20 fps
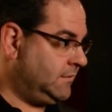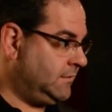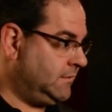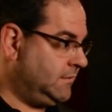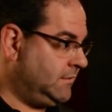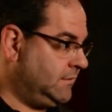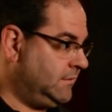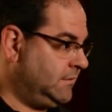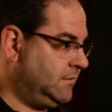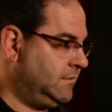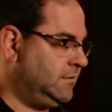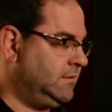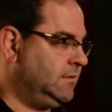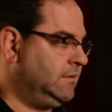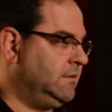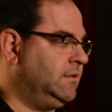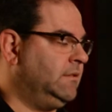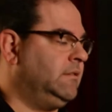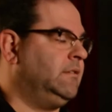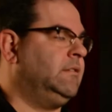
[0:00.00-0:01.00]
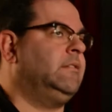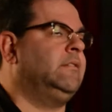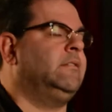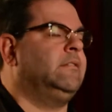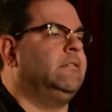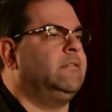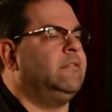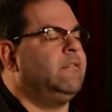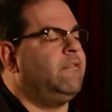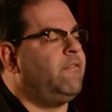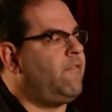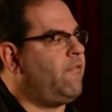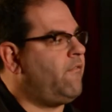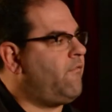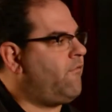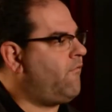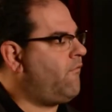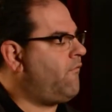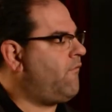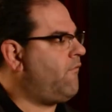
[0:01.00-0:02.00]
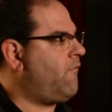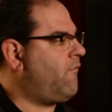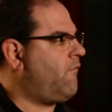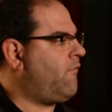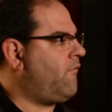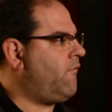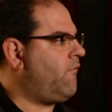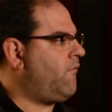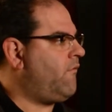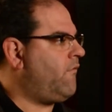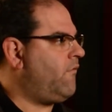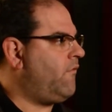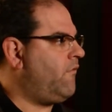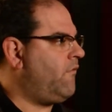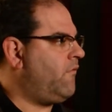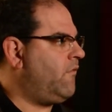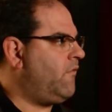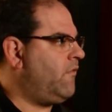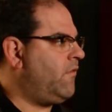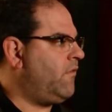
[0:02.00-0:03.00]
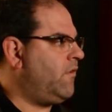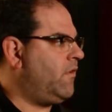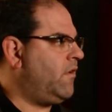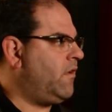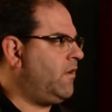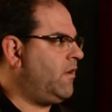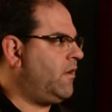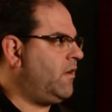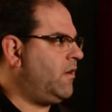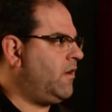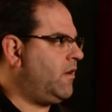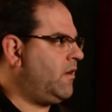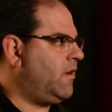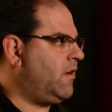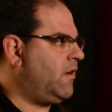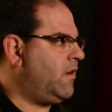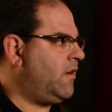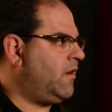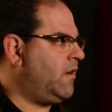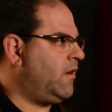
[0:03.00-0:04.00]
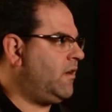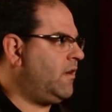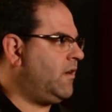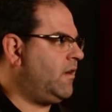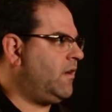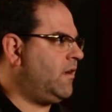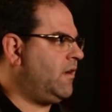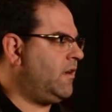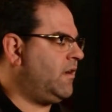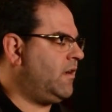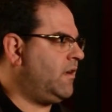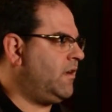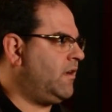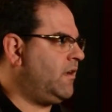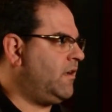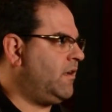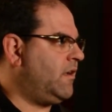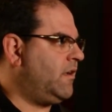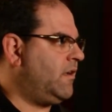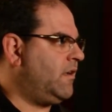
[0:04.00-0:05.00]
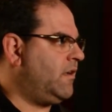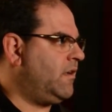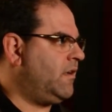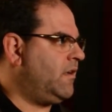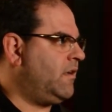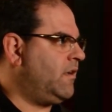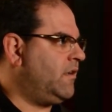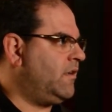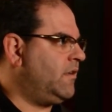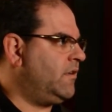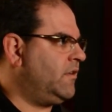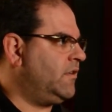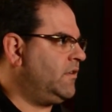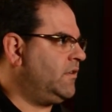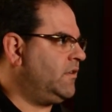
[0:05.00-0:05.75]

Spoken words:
(silent)